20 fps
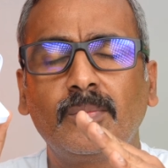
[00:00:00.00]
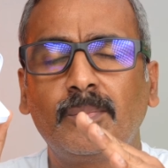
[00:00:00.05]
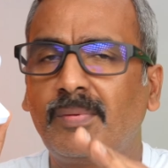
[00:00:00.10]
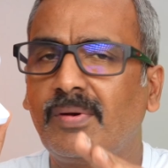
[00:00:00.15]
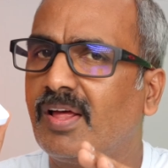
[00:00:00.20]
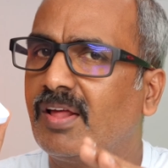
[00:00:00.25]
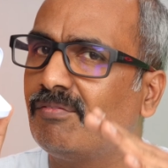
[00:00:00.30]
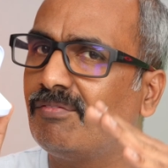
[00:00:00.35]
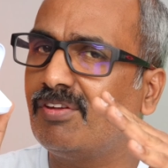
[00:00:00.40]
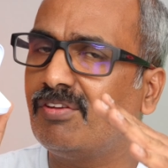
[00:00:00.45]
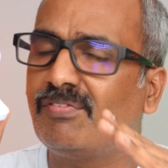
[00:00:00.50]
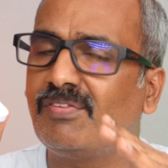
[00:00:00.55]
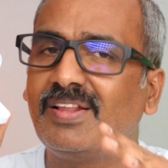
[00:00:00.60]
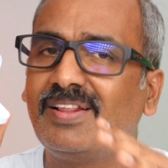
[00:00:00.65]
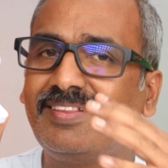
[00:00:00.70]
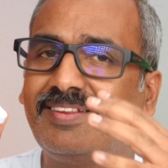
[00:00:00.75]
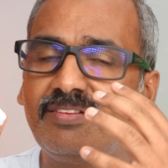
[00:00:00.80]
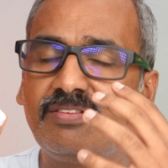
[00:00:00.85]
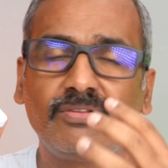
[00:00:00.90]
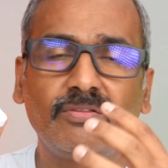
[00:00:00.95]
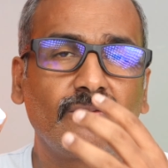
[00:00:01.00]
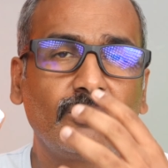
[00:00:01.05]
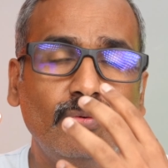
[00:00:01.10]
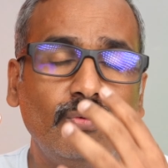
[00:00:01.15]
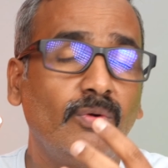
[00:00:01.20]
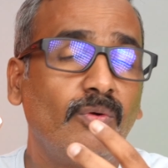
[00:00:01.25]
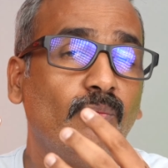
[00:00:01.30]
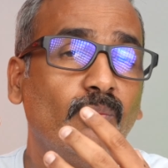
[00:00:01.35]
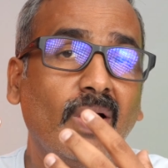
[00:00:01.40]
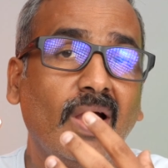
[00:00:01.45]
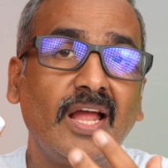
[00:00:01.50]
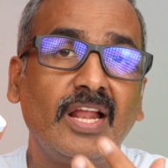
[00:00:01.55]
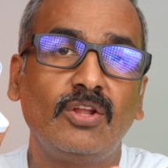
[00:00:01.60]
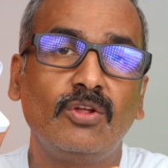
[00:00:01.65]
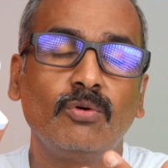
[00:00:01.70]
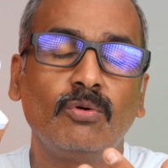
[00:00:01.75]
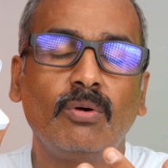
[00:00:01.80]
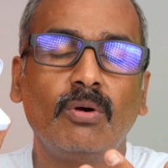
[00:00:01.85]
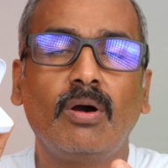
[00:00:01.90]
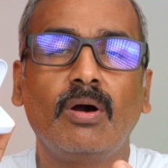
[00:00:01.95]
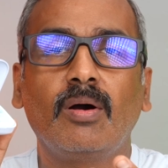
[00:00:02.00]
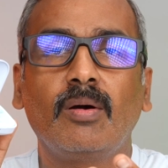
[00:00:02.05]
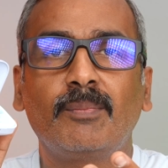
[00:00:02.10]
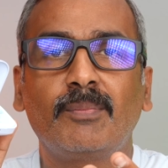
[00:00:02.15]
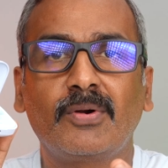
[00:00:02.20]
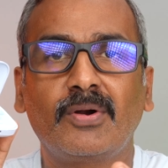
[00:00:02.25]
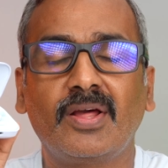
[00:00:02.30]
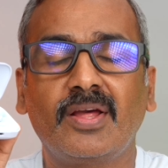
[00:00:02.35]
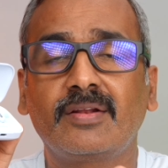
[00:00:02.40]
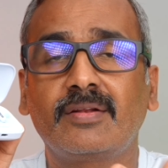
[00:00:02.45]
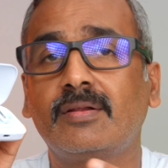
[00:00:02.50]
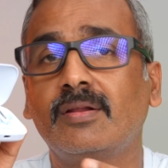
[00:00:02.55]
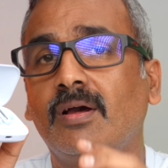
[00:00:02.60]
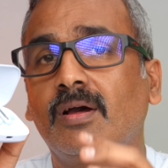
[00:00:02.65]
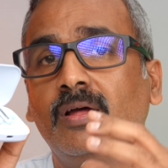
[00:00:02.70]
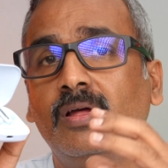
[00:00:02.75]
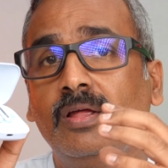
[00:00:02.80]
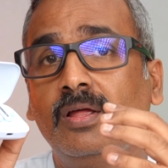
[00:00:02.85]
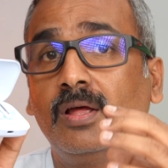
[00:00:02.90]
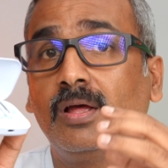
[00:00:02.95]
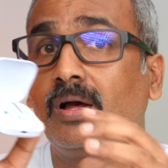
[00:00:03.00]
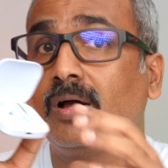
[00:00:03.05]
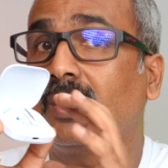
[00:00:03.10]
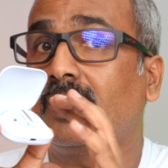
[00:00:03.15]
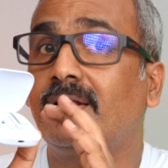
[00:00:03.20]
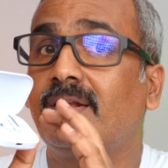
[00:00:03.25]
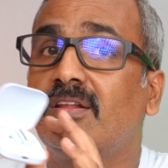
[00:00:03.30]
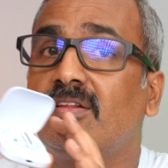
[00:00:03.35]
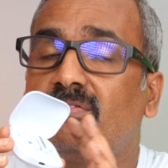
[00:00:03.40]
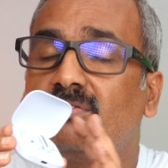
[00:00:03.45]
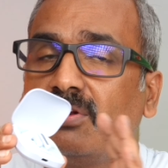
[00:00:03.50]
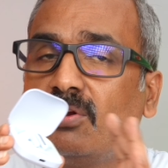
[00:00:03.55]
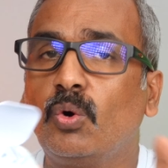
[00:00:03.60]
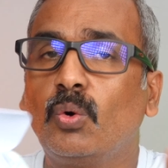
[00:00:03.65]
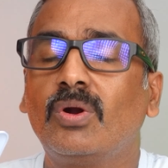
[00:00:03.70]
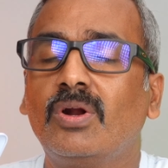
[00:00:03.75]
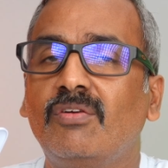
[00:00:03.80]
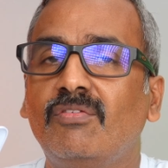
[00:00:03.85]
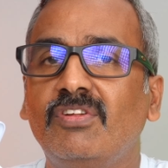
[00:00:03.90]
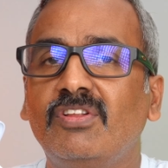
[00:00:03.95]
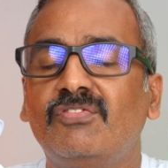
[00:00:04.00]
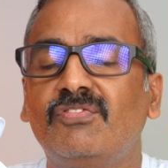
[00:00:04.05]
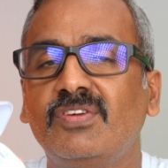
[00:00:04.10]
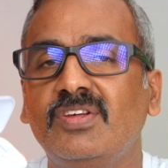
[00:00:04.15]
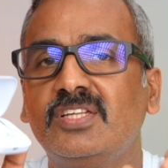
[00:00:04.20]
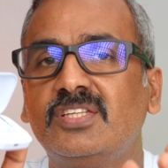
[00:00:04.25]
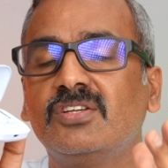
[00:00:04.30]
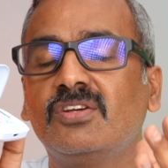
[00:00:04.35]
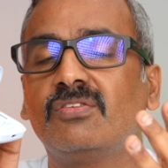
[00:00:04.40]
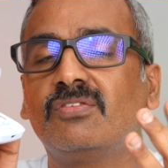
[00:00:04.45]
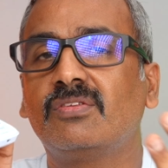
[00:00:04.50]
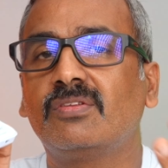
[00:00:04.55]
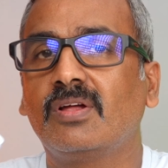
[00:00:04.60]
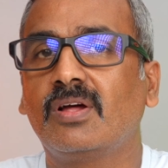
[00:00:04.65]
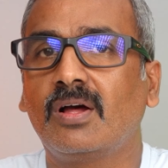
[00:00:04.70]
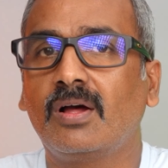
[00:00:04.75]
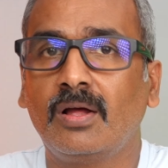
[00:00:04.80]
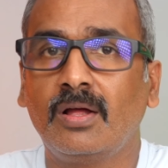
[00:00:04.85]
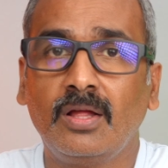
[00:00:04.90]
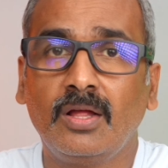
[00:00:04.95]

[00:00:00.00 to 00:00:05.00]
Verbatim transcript: triple nine we feel this is good value uh, product uh, uh, it is loaded with features uh,